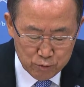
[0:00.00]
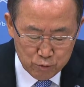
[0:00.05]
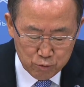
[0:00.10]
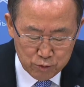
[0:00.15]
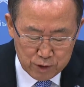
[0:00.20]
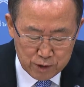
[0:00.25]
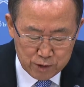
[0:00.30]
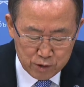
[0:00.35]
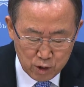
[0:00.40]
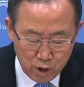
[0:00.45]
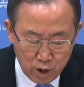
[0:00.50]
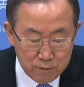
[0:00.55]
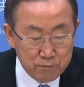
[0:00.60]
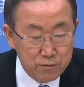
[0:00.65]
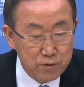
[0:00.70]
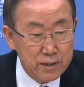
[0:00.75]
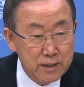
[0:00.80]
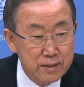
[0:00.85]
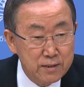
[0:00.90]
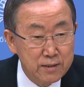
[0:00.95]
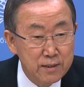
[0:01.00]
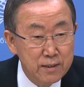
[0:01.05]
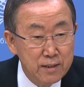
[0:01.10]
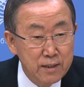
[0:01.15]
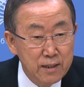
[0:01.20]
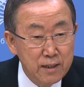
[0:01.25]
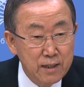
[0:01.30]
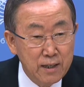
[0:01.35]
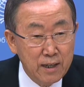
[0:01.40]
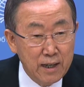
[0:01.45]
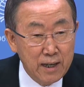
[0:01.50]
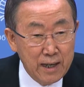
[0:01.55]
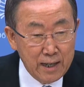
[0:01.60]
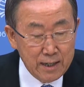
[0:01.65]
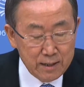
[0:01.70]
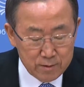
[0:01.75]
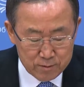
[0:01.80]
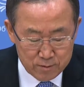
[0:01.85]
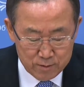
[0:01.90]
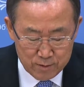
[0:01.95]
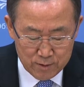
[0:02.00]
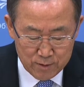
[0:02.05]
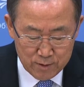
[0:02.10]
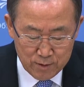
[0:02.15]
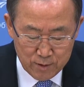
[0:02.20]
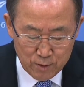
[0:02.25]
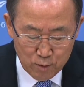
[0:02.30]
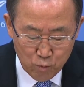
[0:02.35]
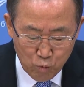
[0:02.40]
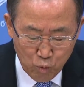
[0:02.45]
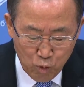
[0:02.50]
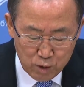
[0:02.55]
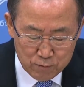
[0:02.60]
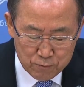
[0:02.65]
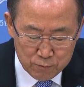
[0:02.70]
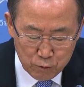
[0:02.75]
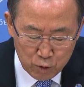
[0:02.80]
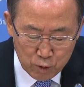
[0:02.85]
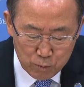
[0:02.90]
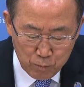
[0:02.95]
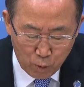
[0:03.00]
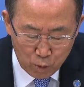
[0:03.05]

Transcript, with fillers: to this conflict and work for a